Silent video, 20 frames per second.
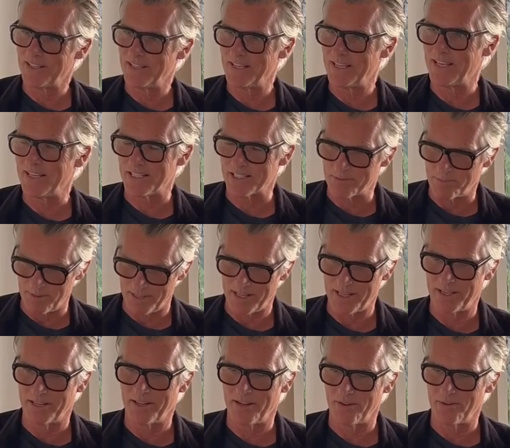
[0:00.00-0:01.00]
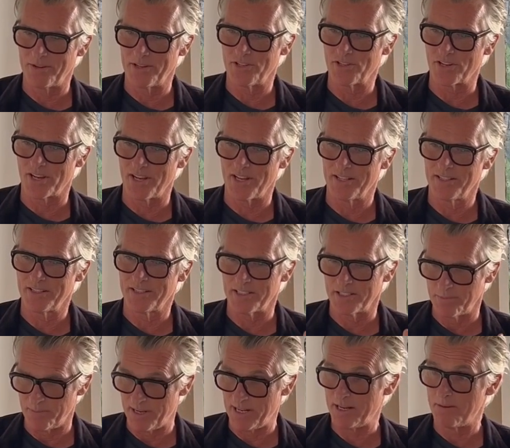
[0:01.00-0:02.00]
it's being an only child, it's
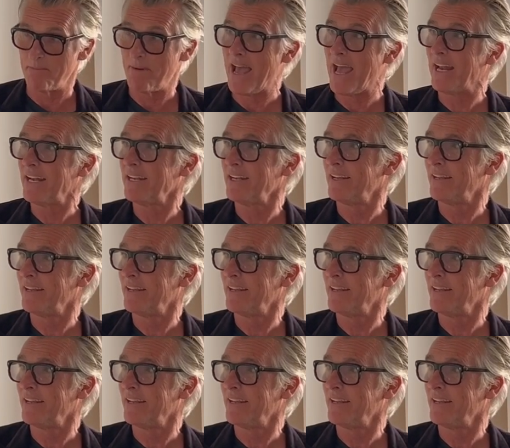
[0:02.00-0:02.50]
being a man.